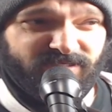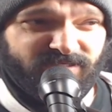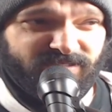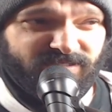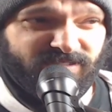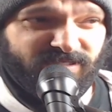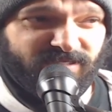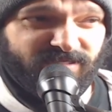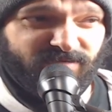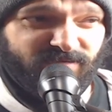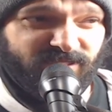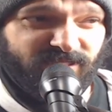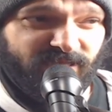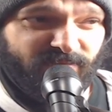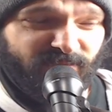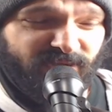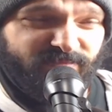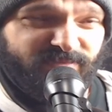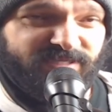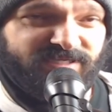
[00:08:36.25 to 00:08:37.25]
is that they
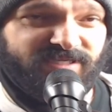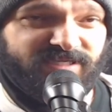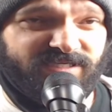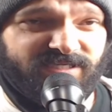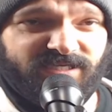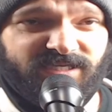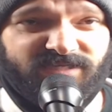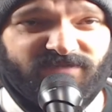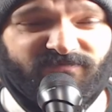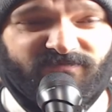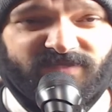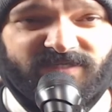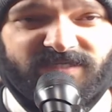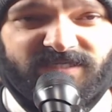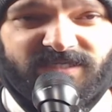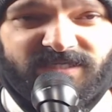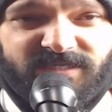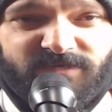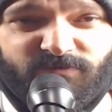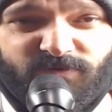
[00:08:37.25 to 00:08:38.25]
might be successful in
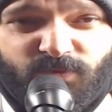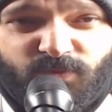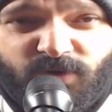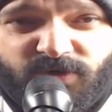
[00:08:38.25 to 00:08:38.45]
dealing with